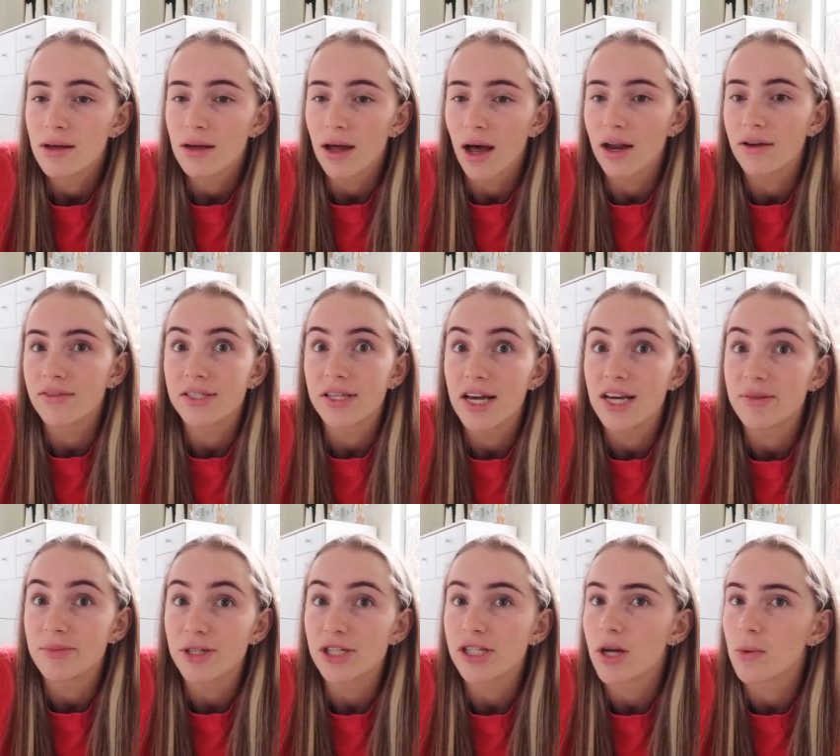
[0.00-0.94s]
kind of say as
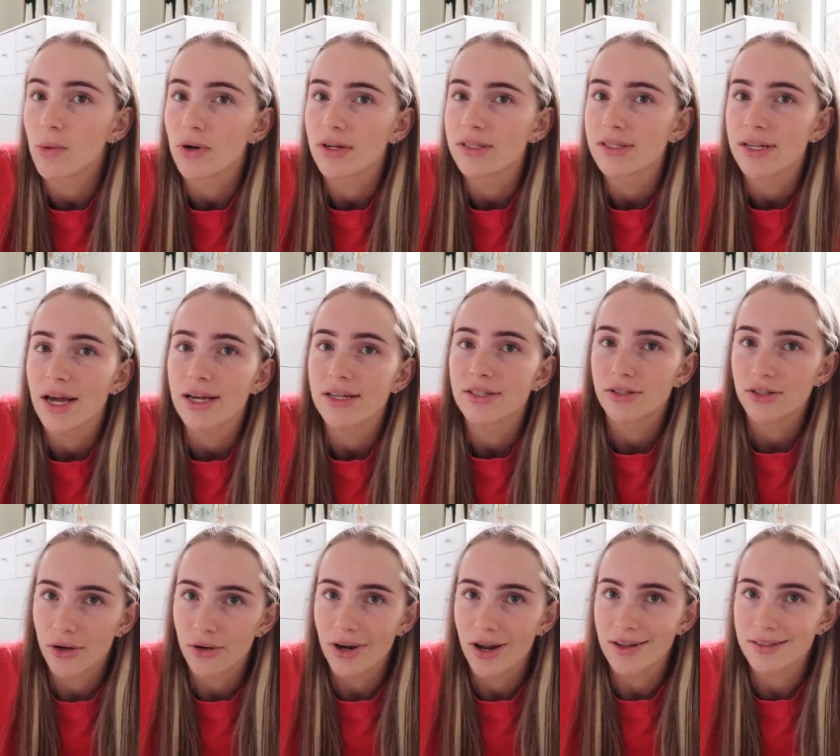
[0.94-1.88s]
much as I want to say, so
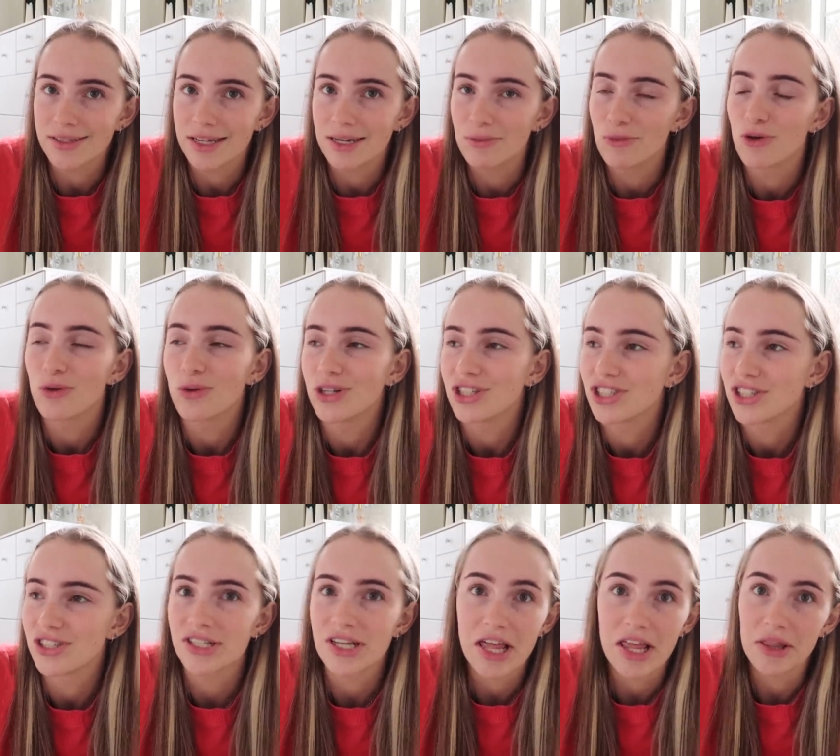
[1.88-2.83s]
don't ask any more
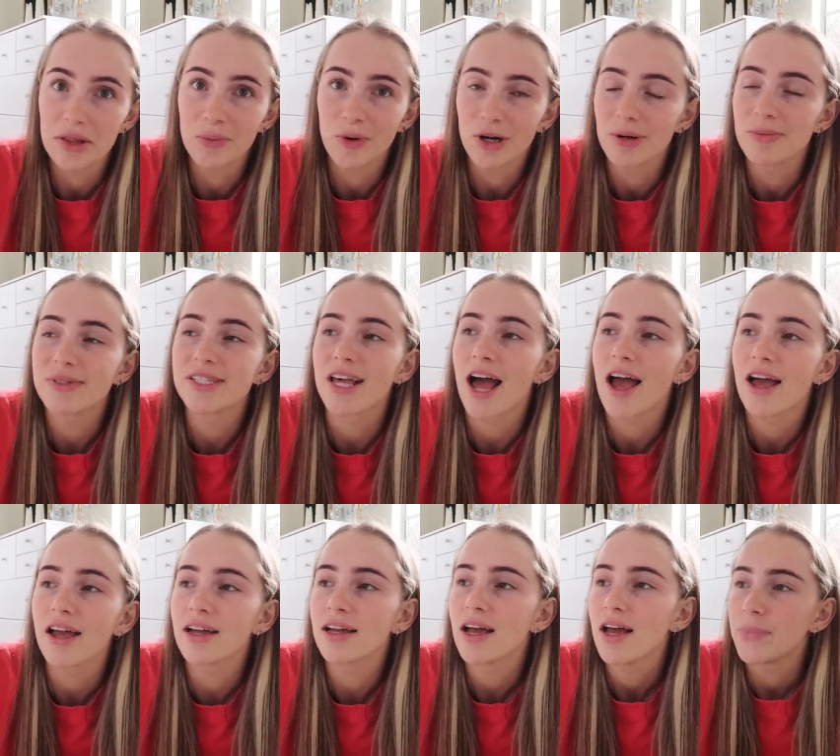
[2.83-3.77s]
questions other than what I'm
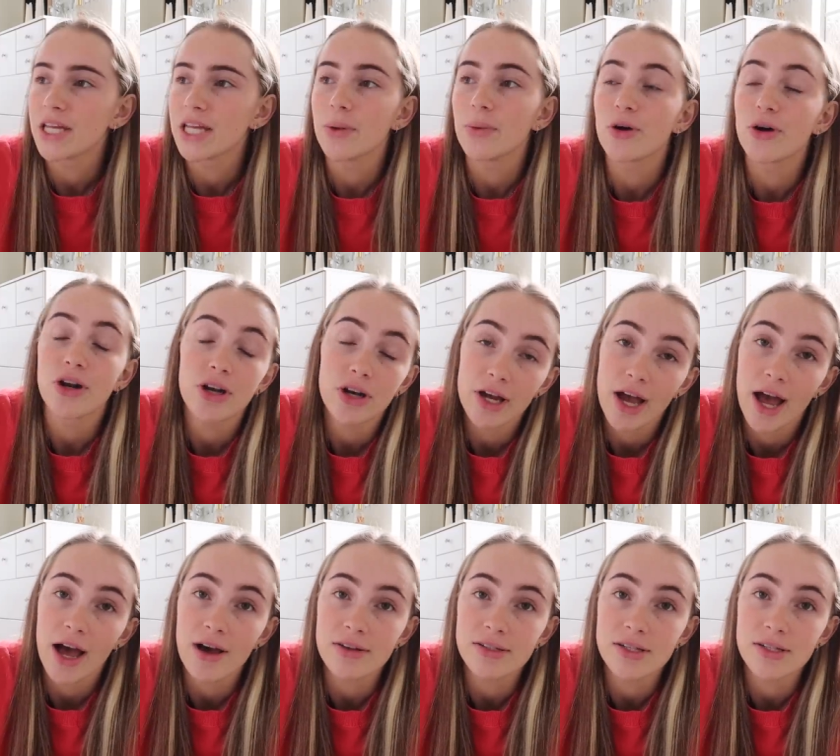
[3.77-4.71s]
saying. But yeah, we're going to look at
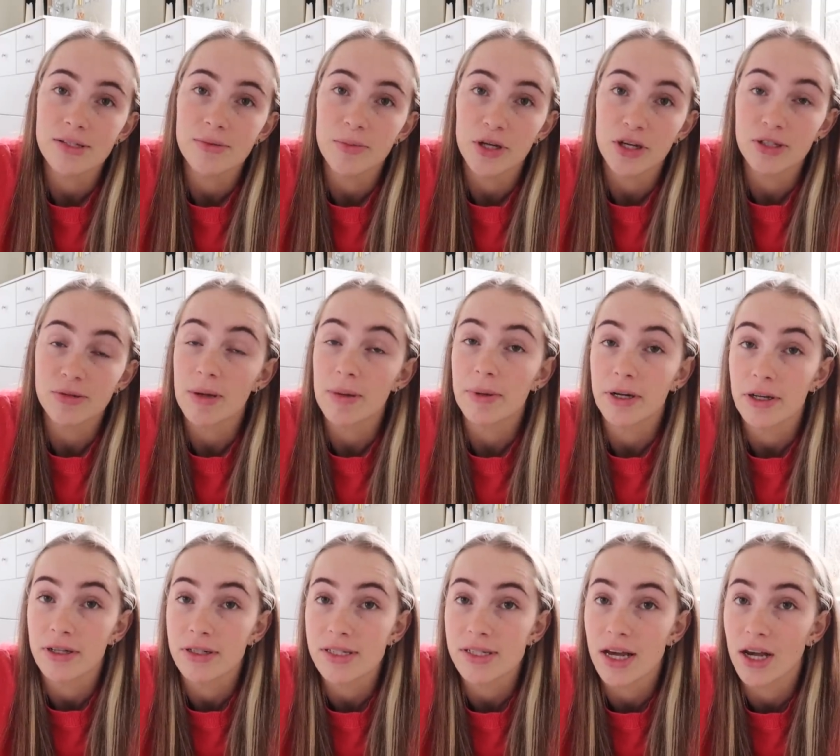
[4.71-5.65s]
houses because my
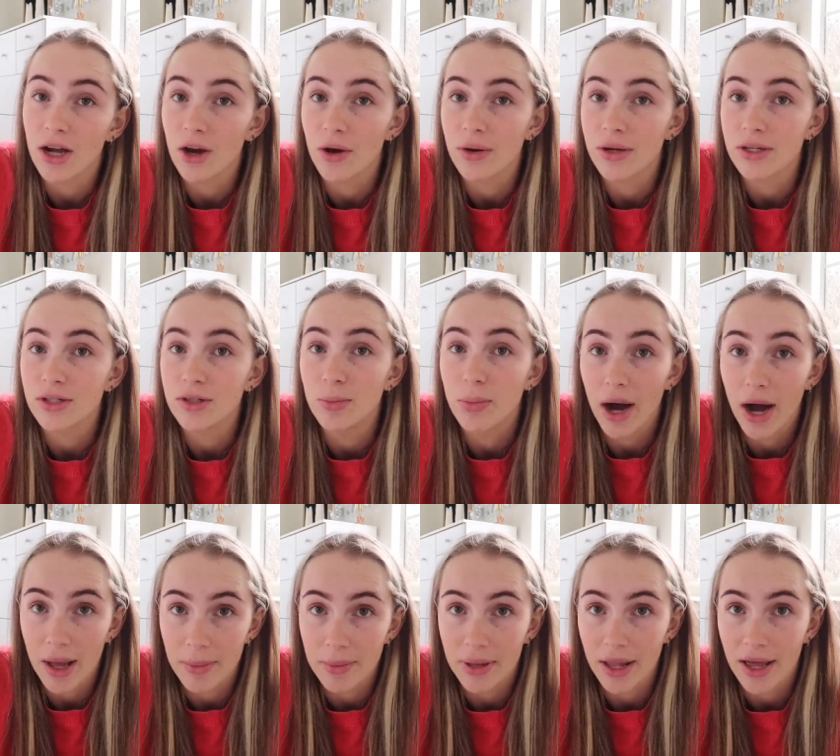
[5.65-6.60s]
parents are going to
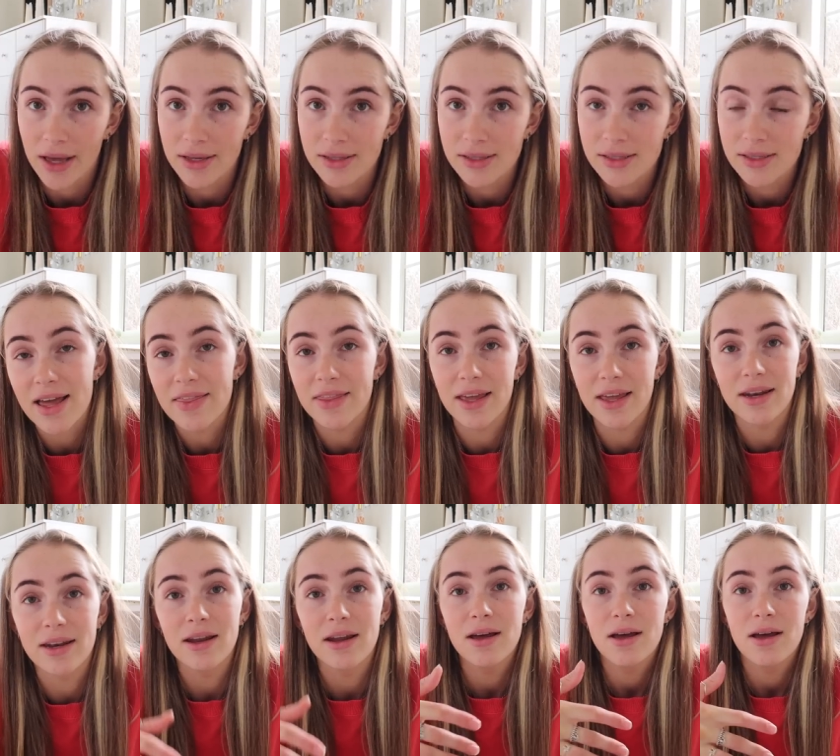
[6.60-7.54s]
buy a place, and
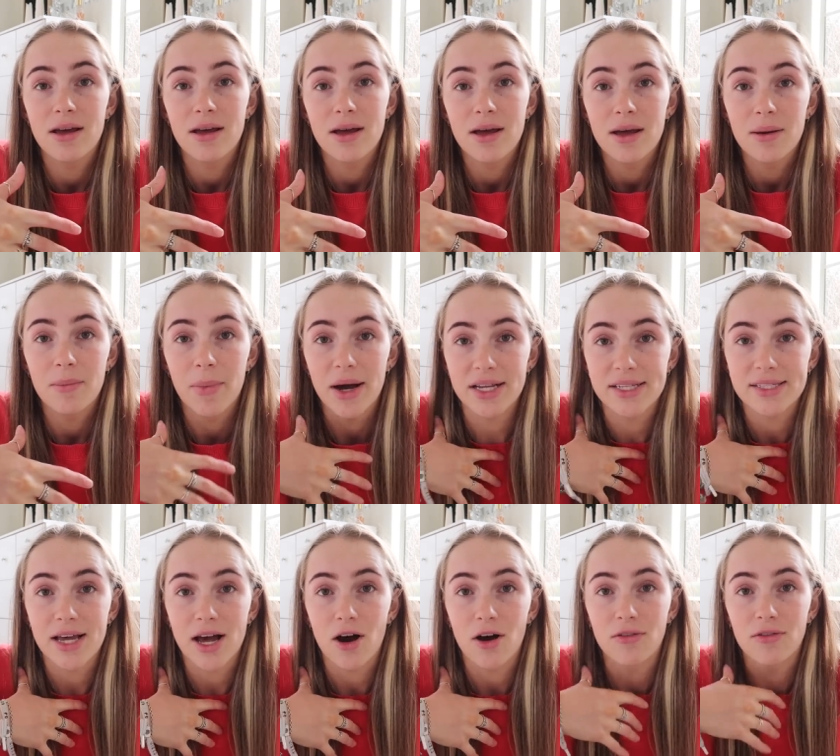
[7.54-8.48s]
then
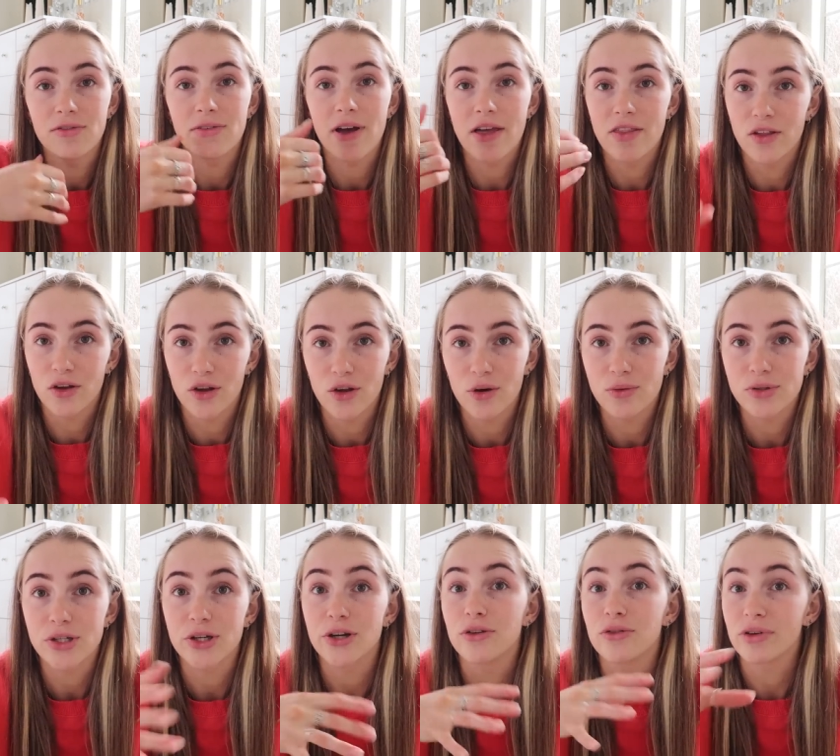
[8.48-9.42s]
myself and the girls
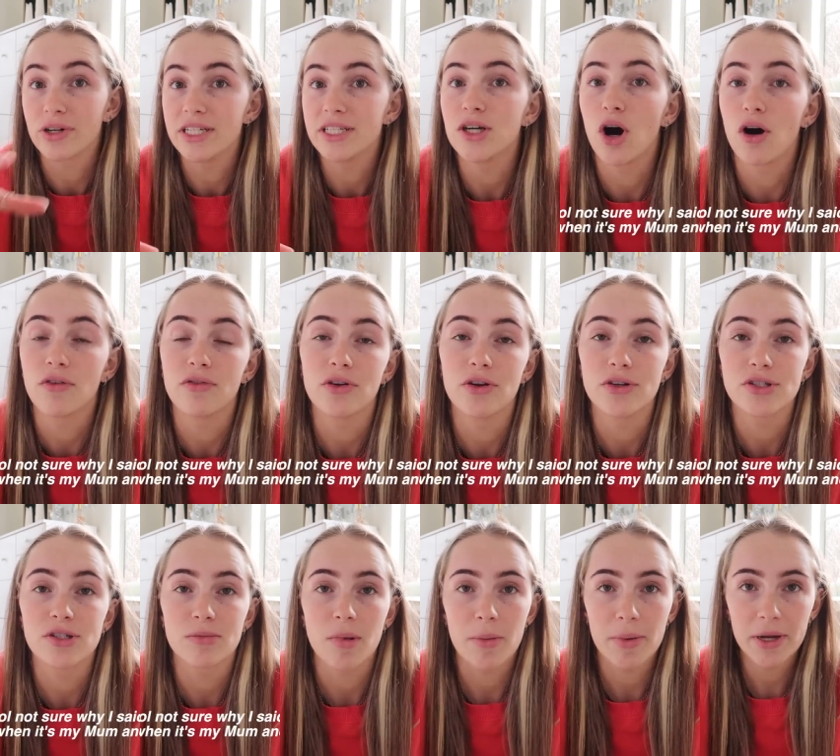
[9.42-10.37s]
are going to rent it off her.
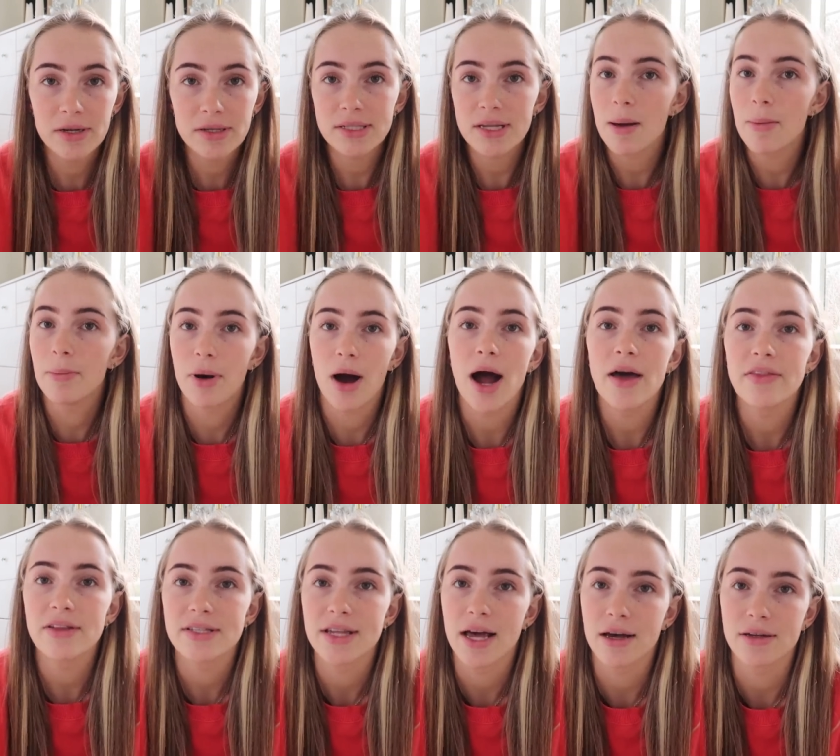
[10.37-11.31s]
So my parents aren't buying
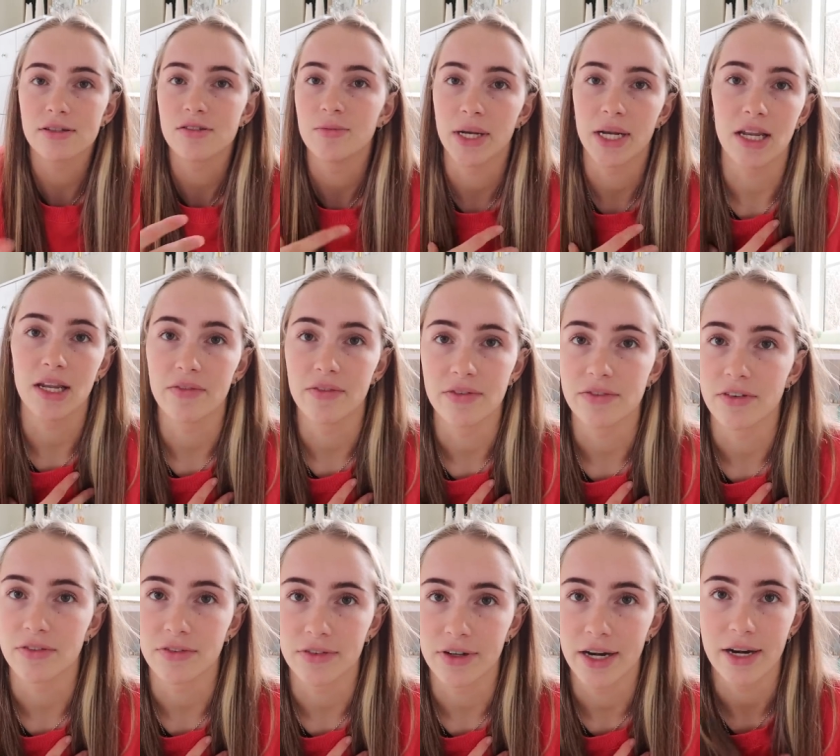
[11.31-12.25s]
this house for me to live in for
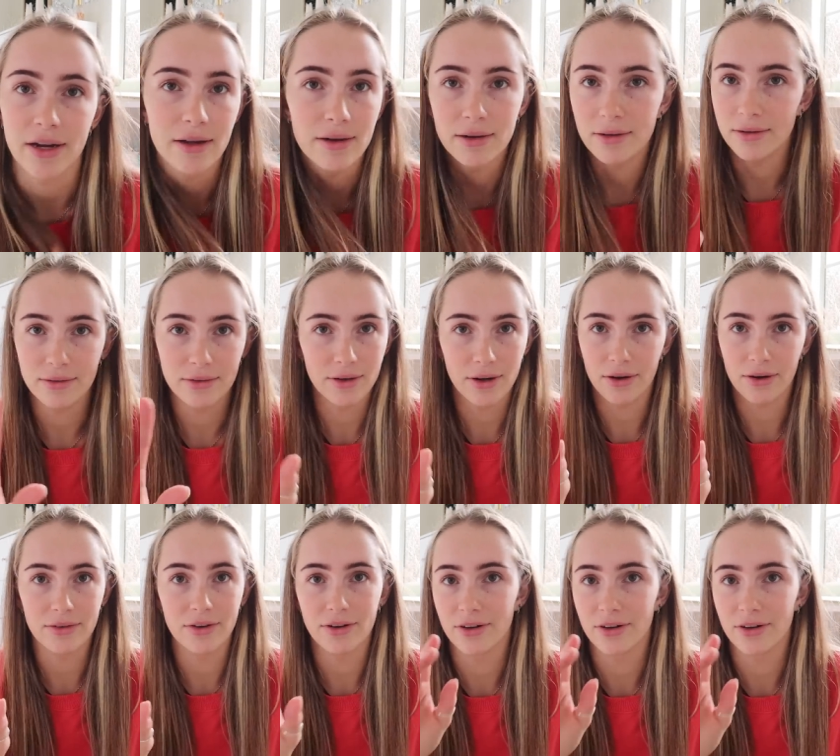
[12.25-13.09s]
free. No.